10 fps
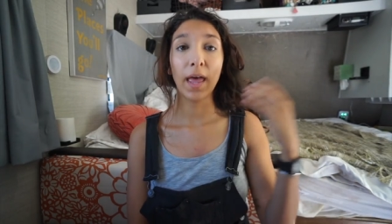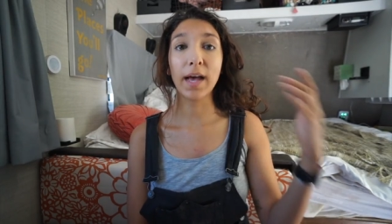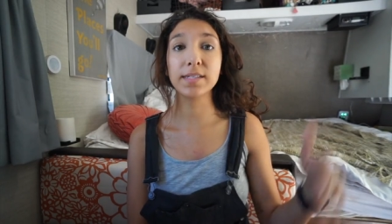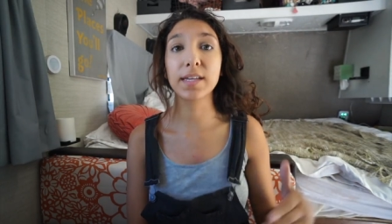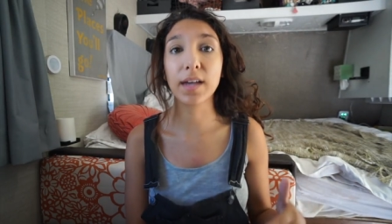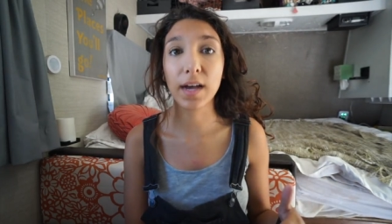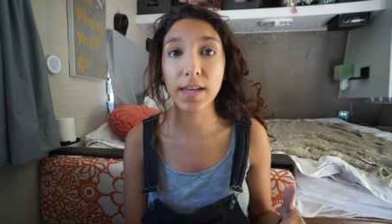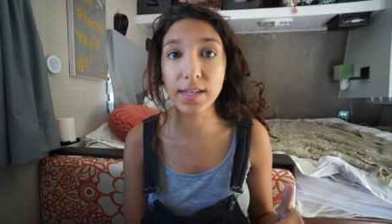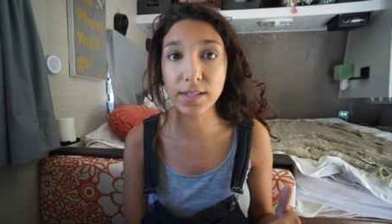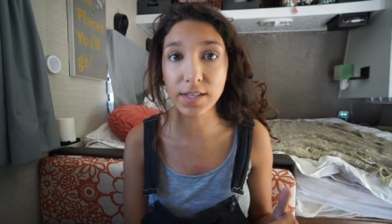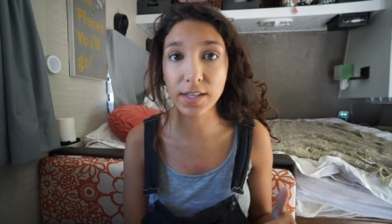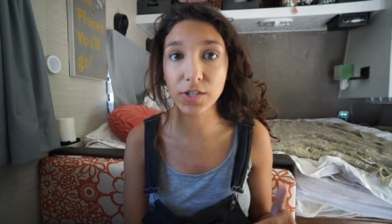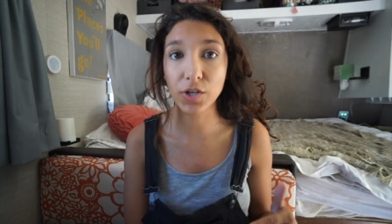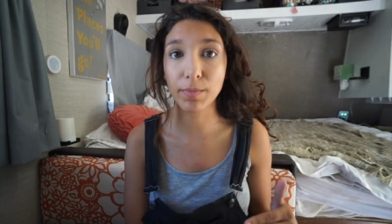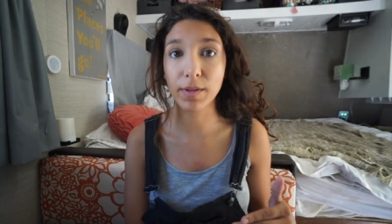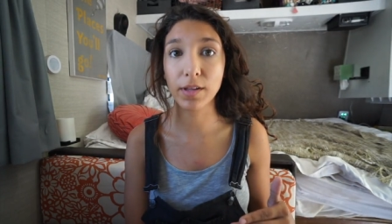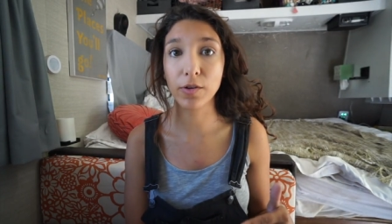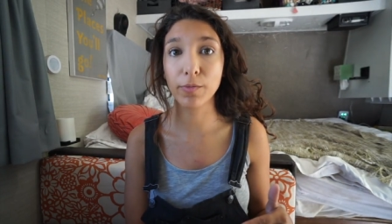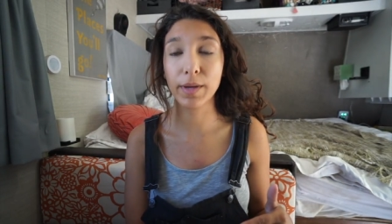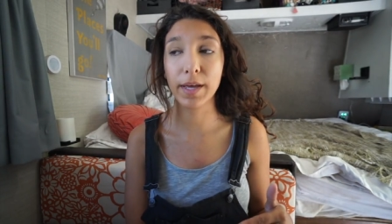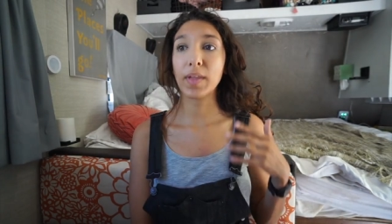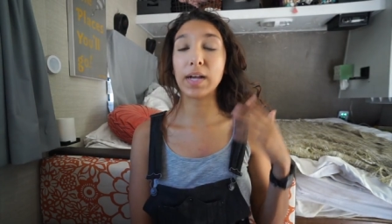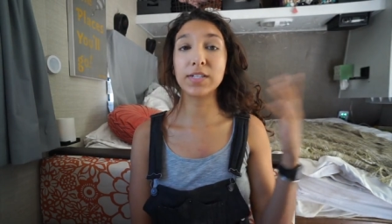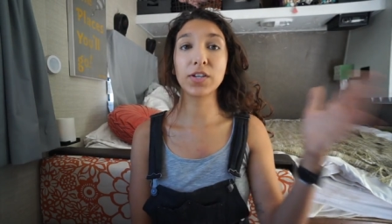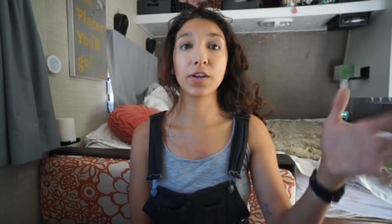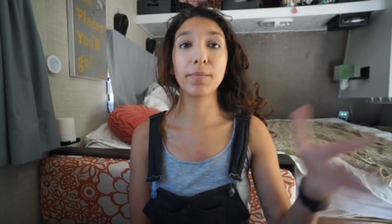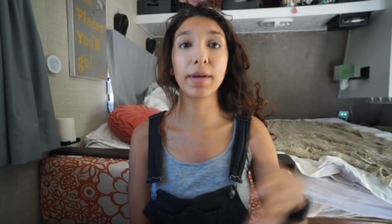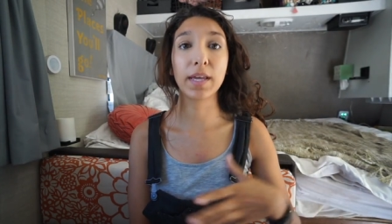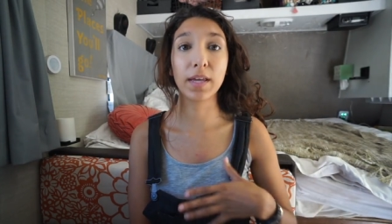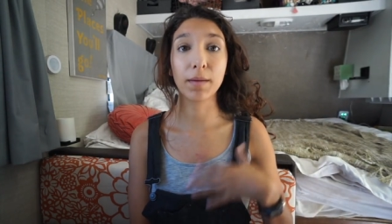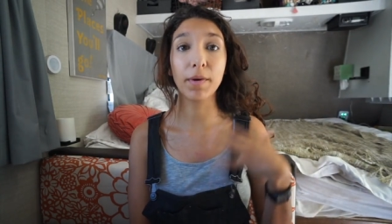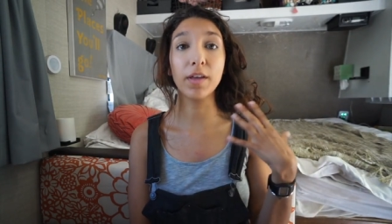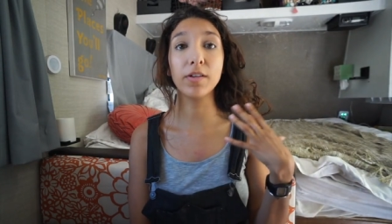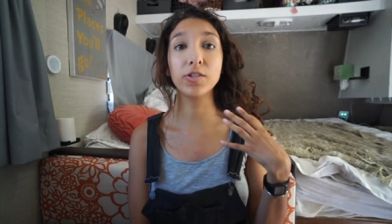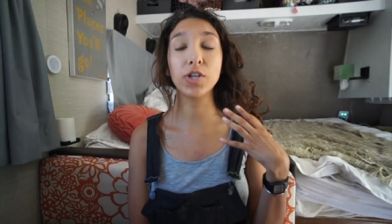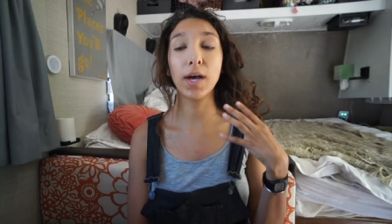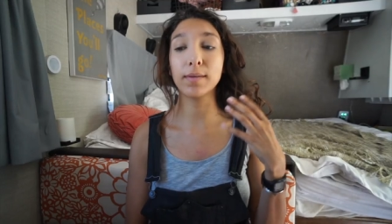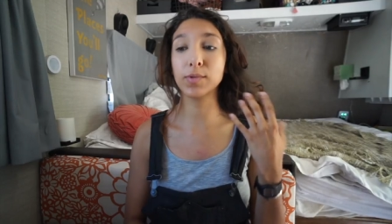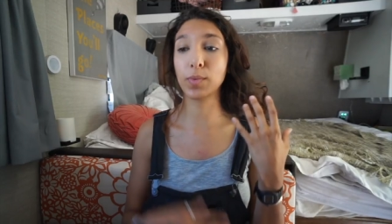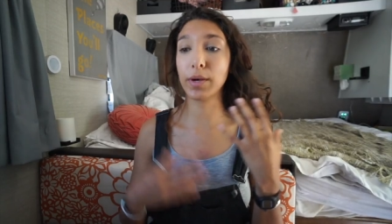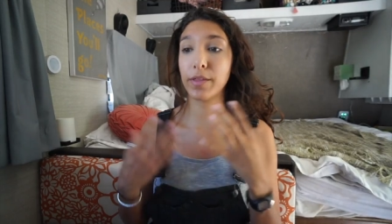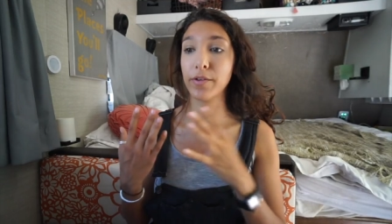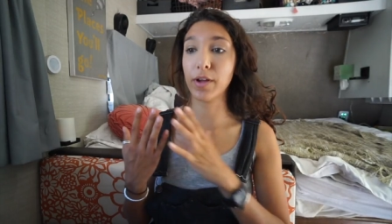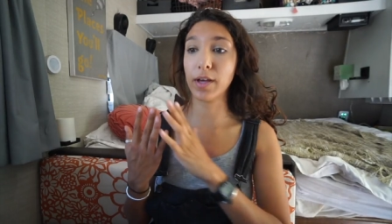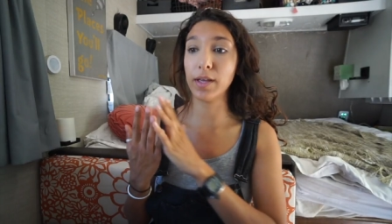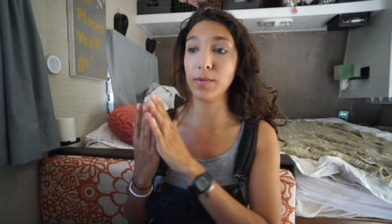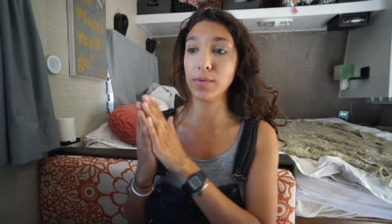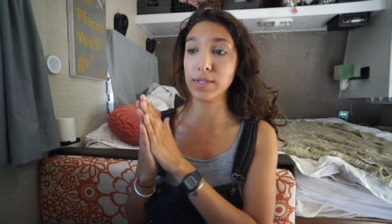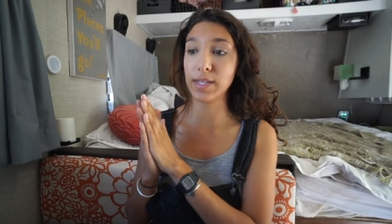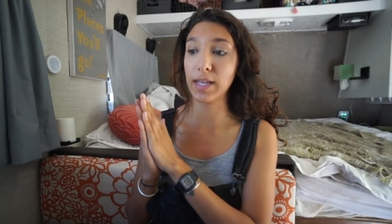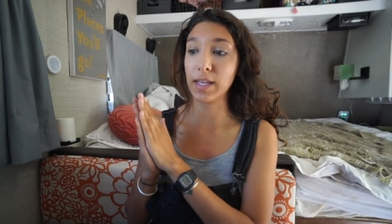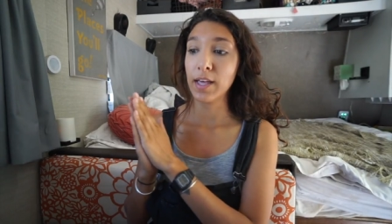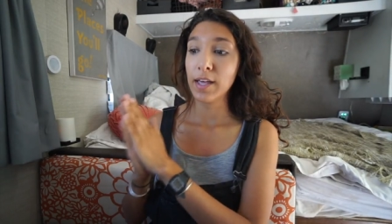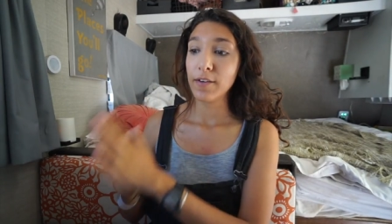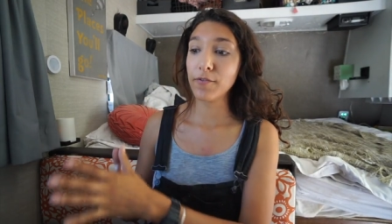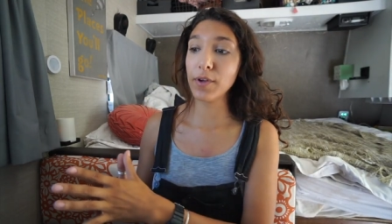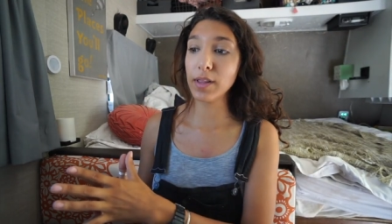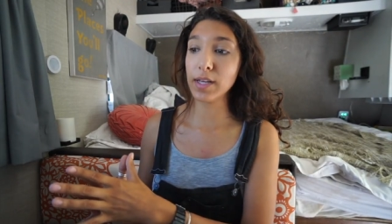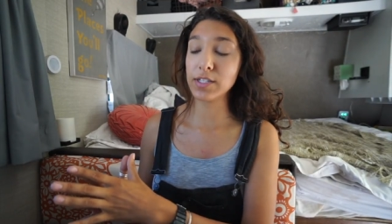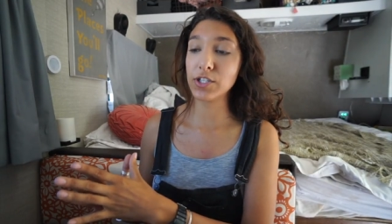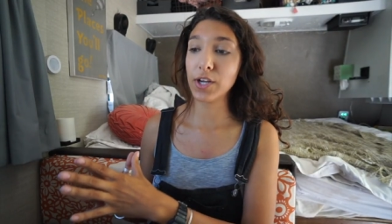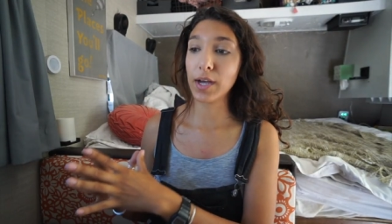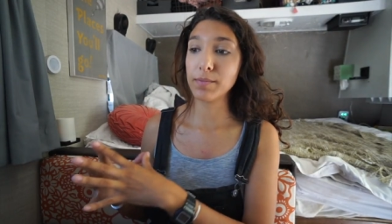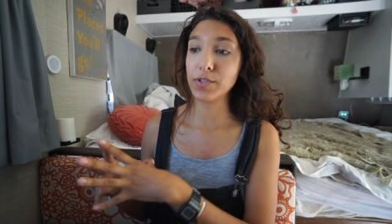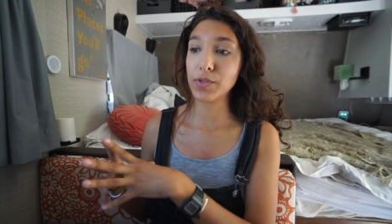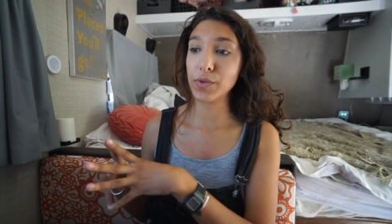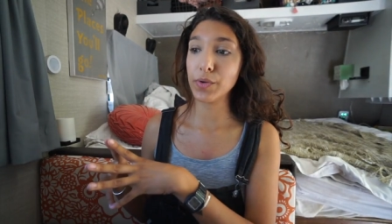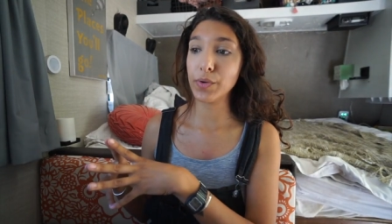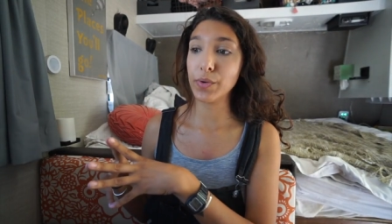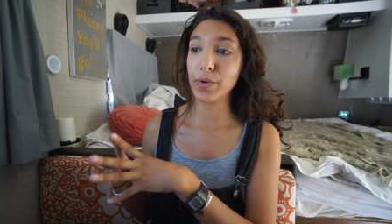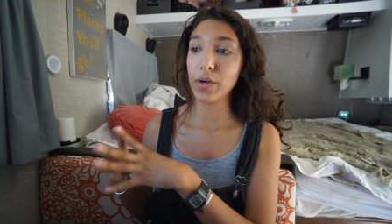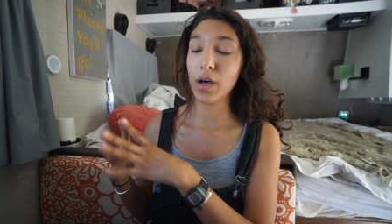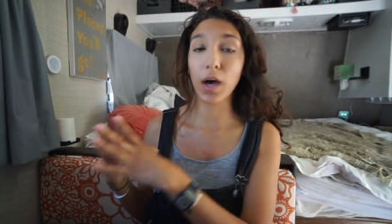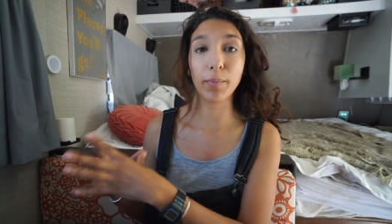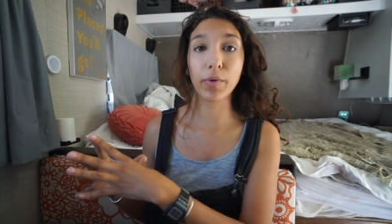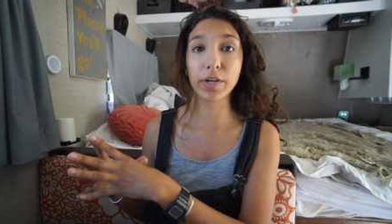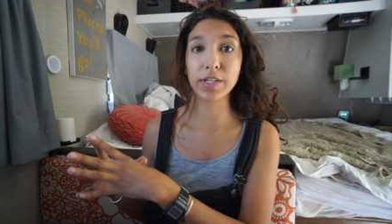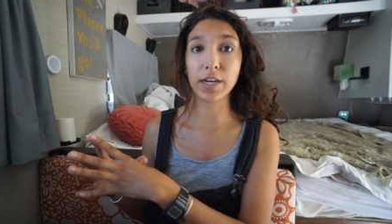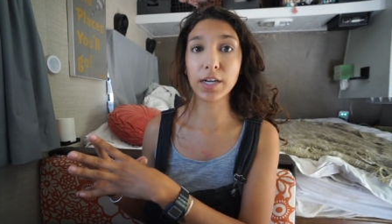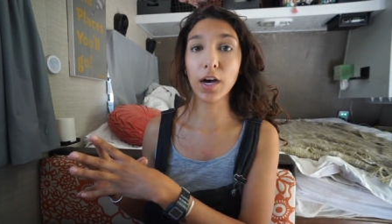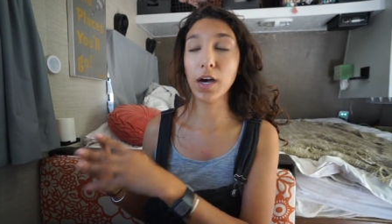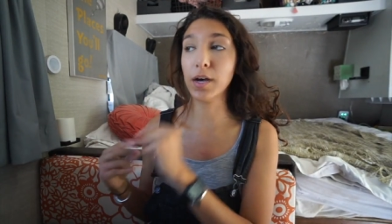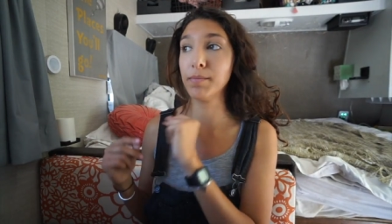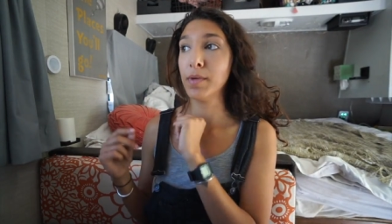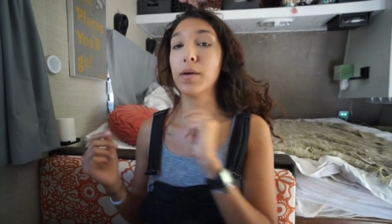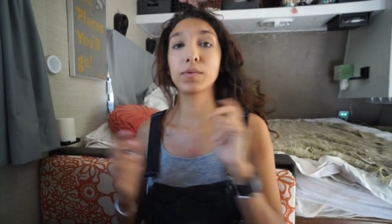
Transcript: As I got into the trip a little bit, I started picking up other jobs, whether or not it was like freelance jobs through Upwork.com. I